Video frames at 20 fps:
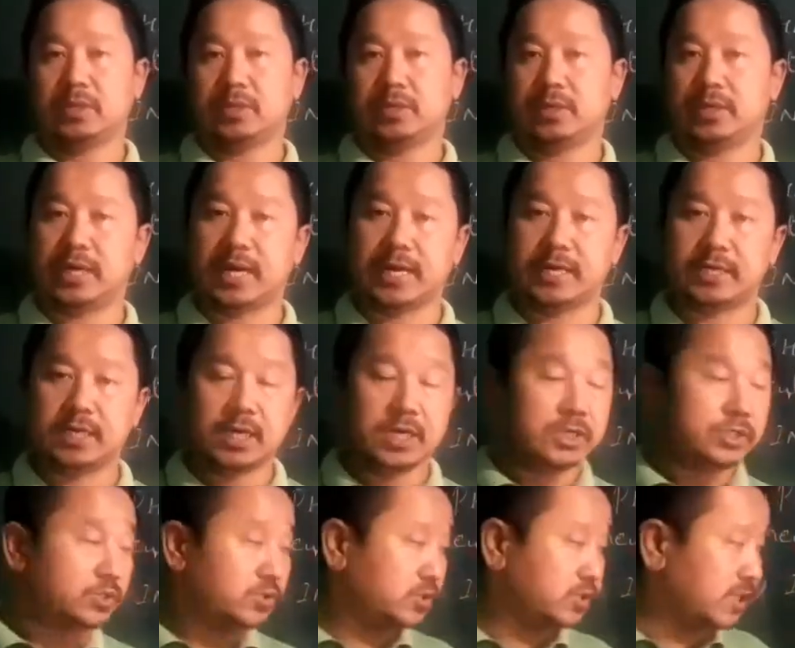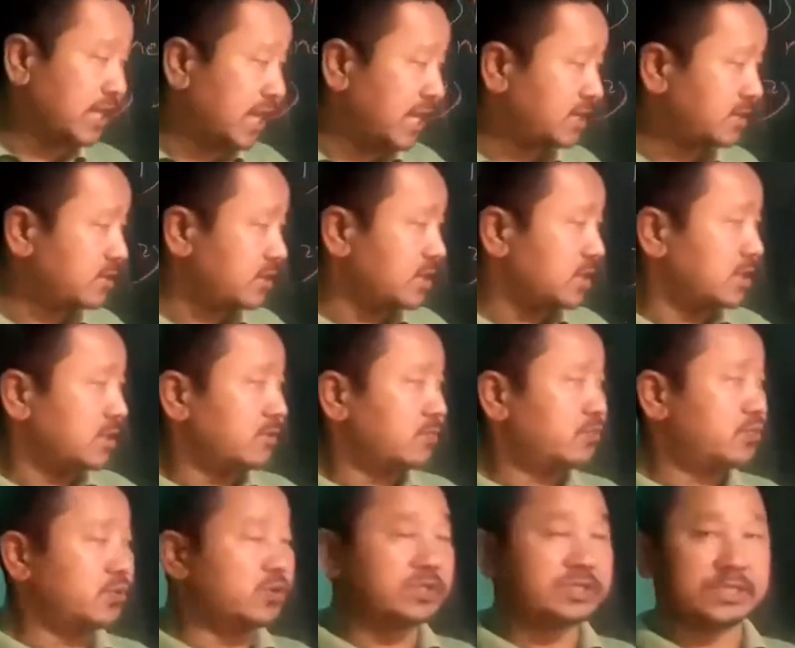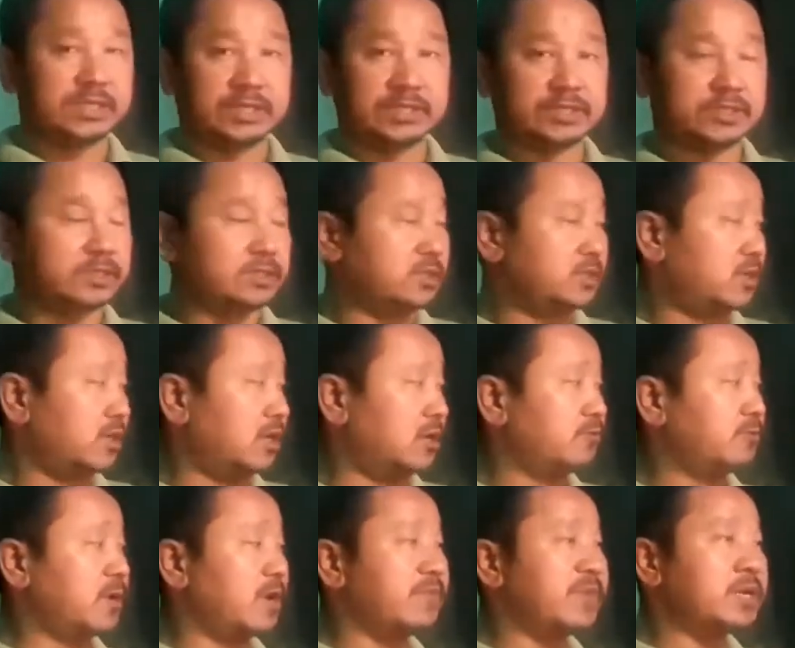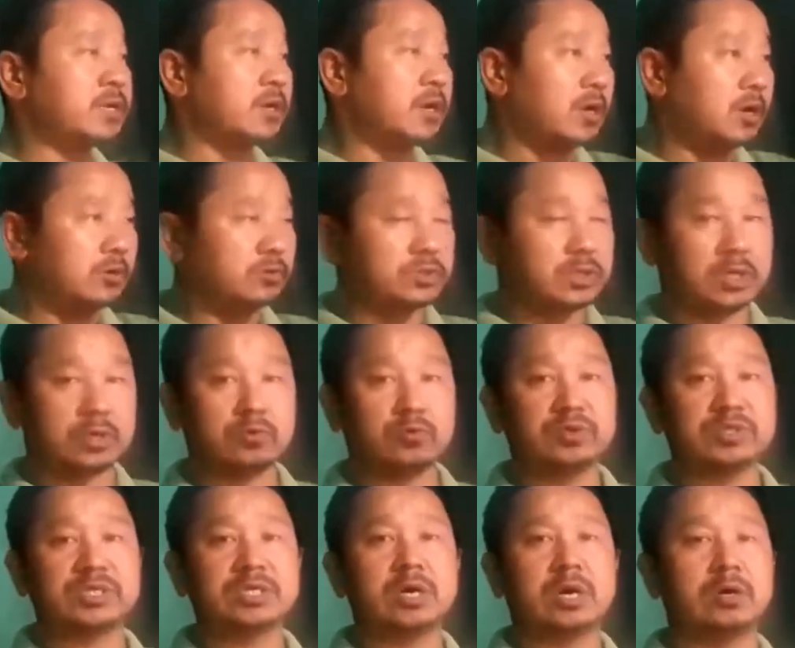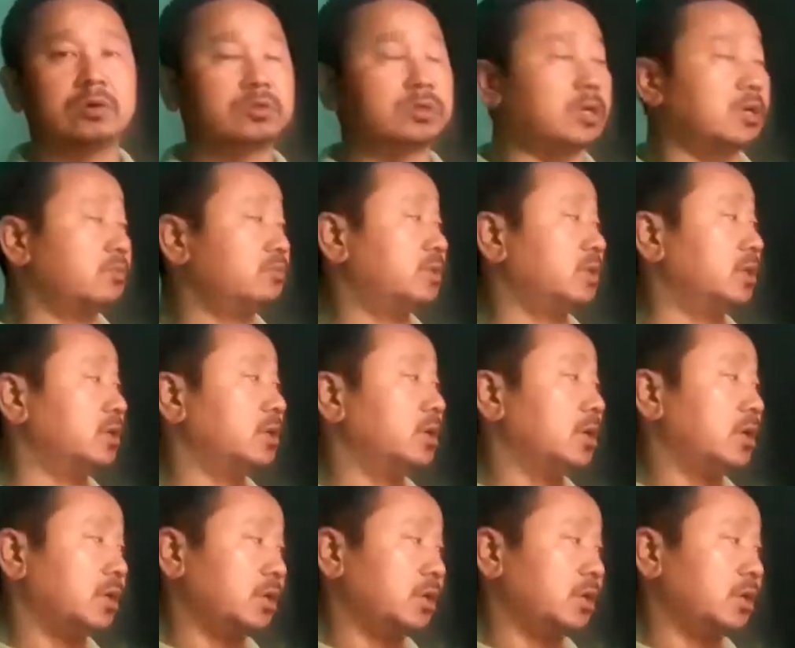All right, so that process of coming out or oozing out of the